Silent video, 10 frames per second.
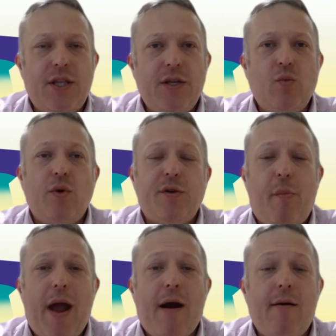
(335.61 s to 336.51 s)
This was
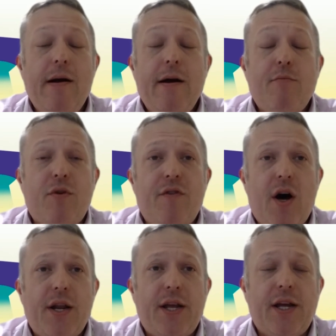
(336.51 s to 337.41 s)
about
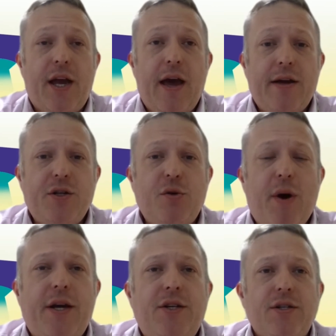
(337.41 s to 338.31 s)
providing care to
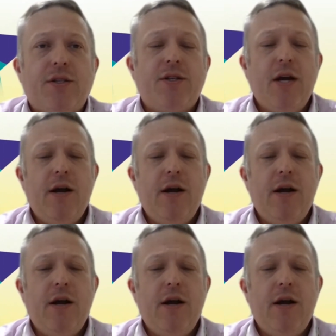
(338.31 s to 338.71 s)
patients.